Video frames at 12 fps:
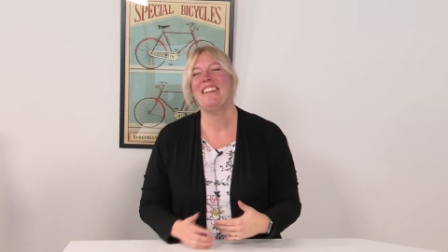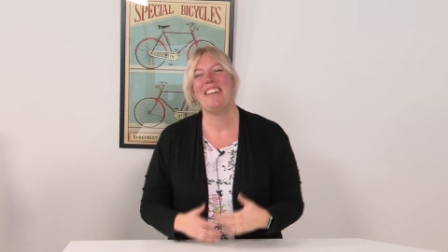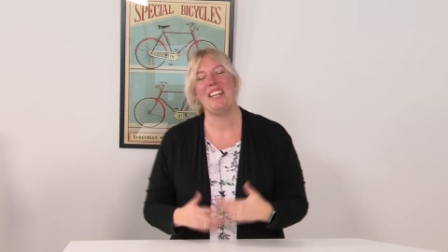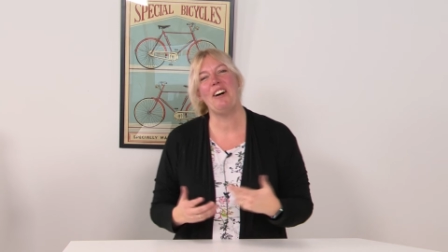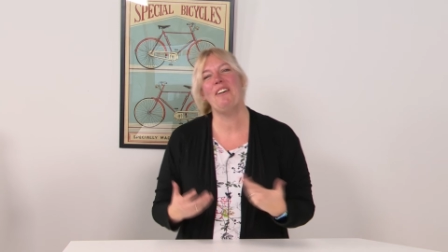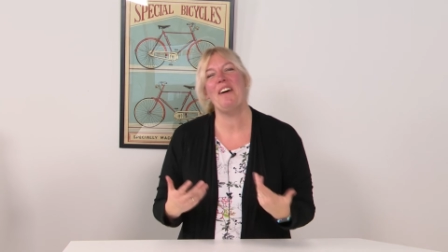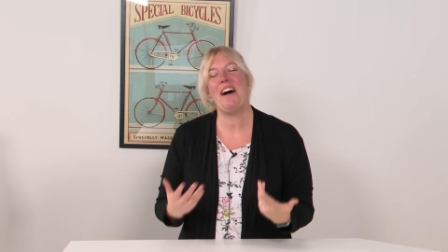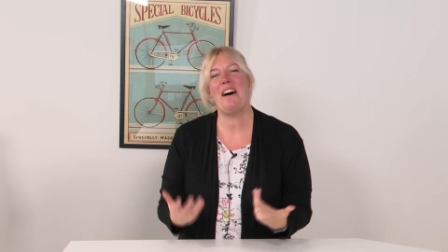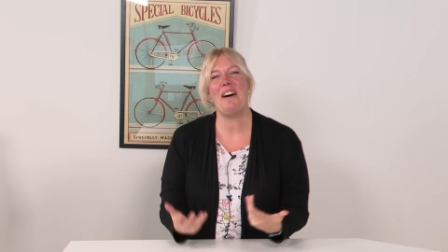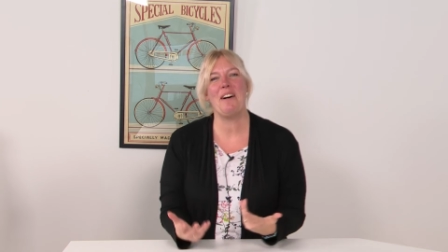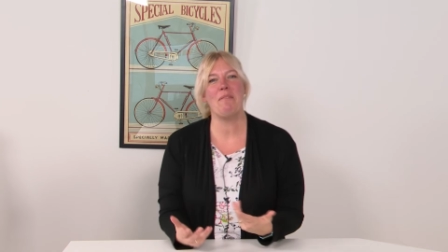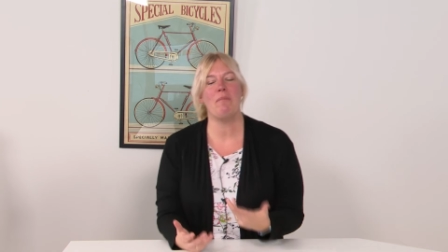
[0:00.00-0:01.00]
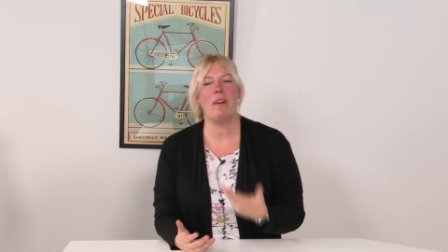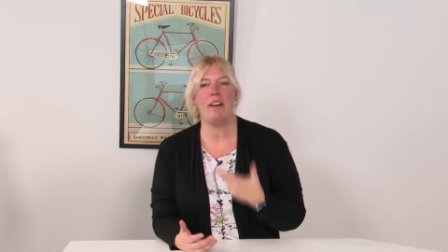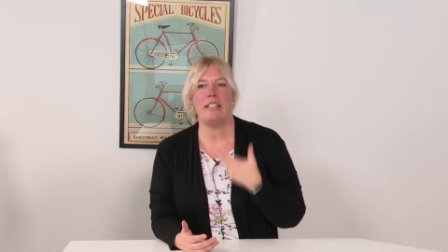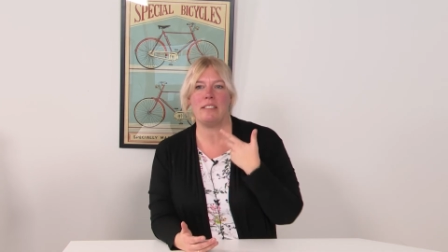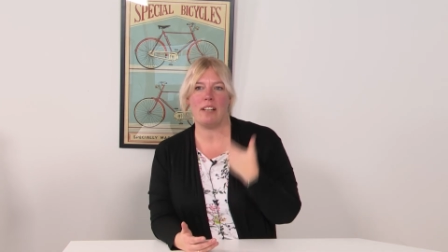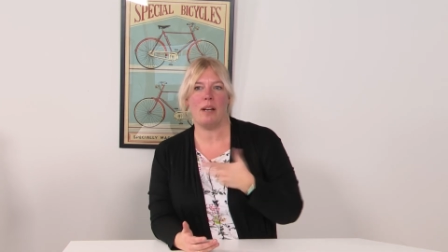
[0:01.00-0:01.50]
You know,
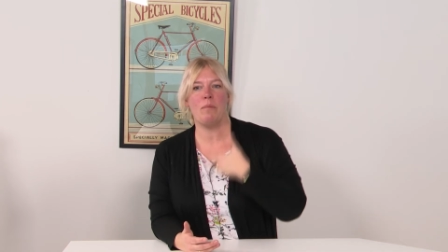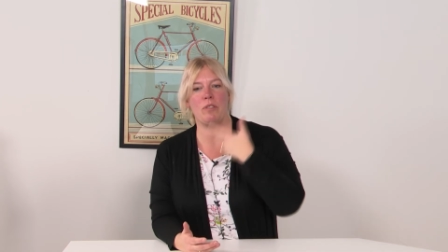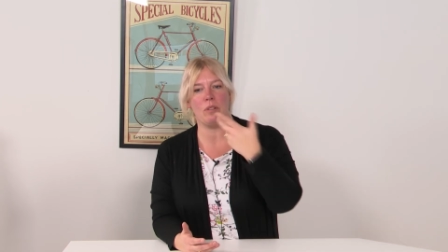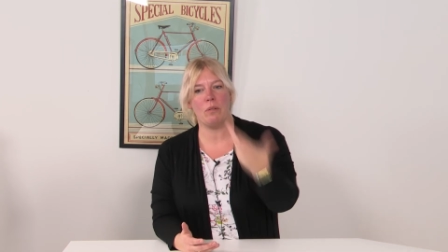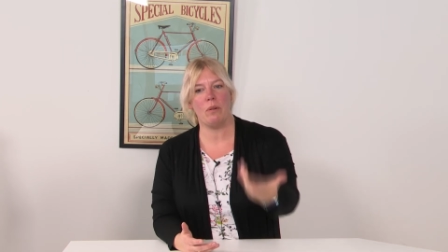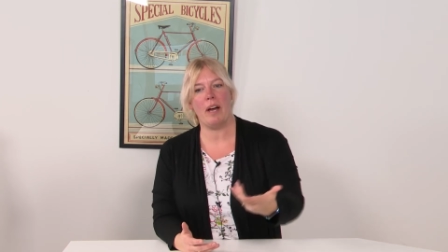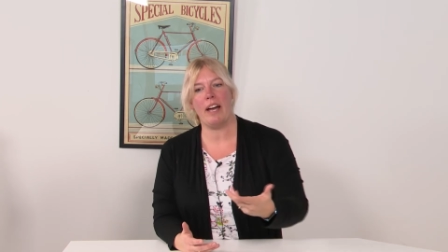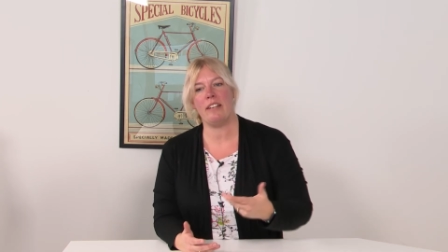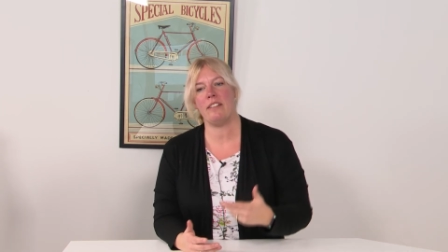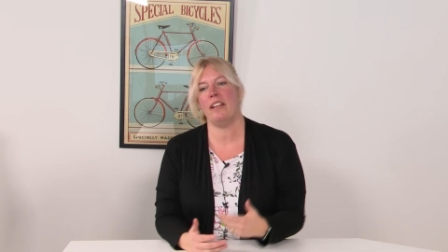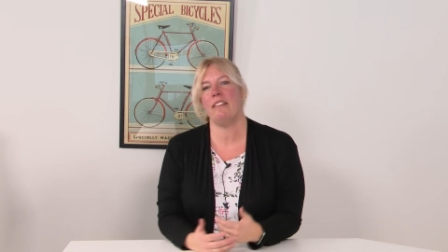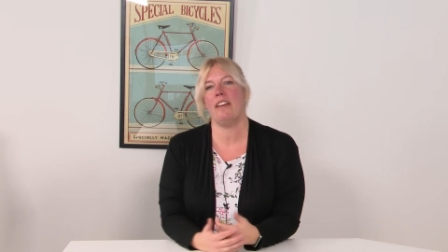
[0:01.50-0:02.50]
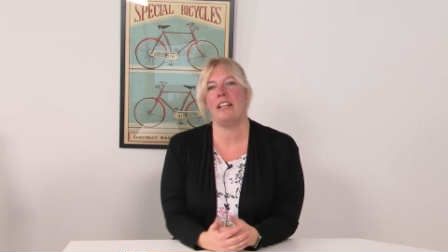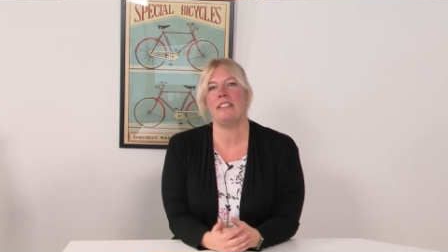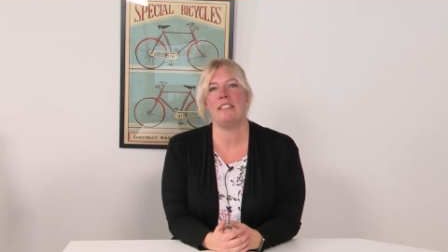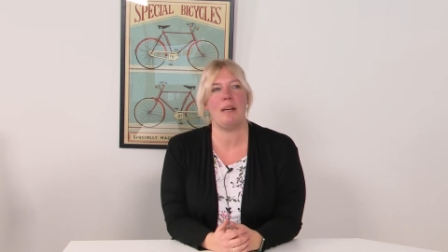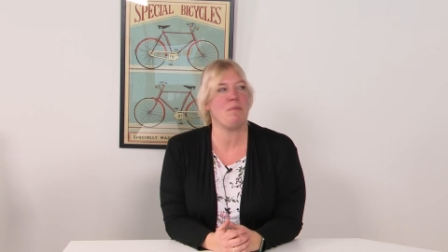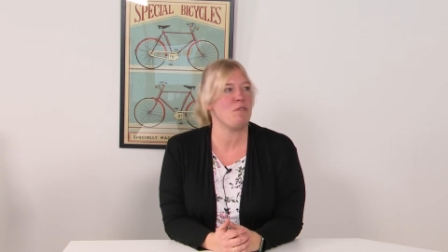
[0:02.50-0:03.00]
it's time to actually take
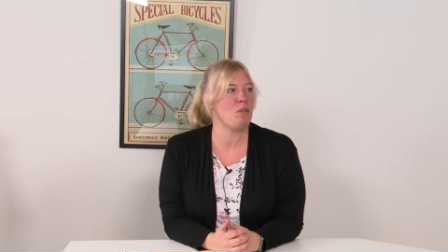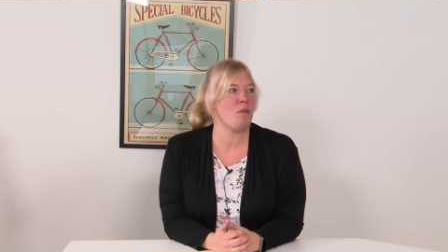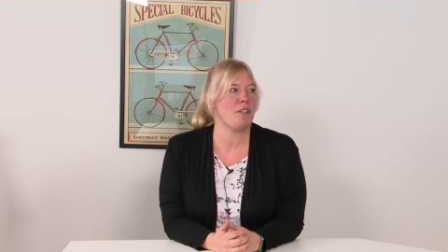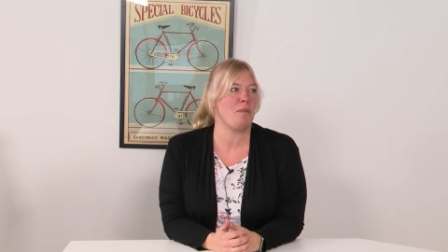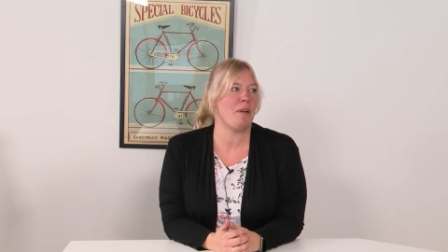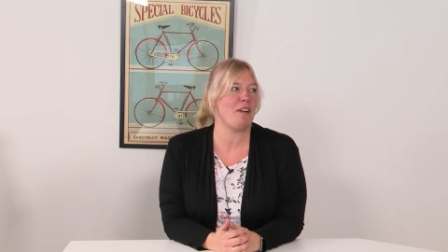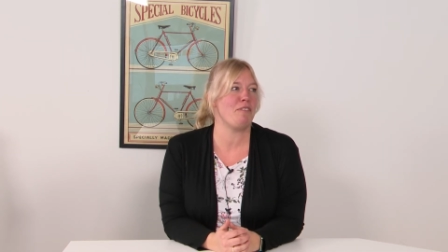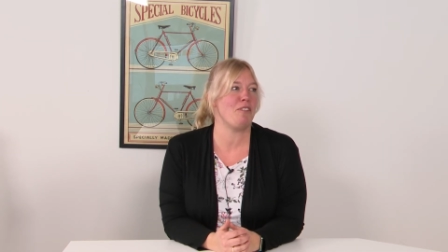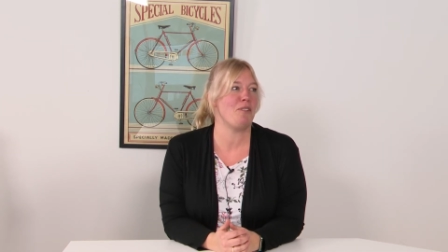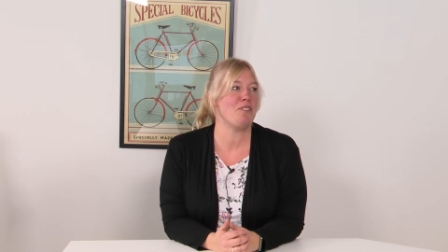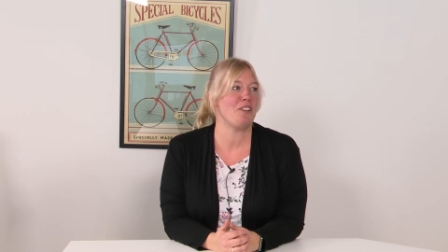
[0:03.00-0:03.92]
steps towards a better future.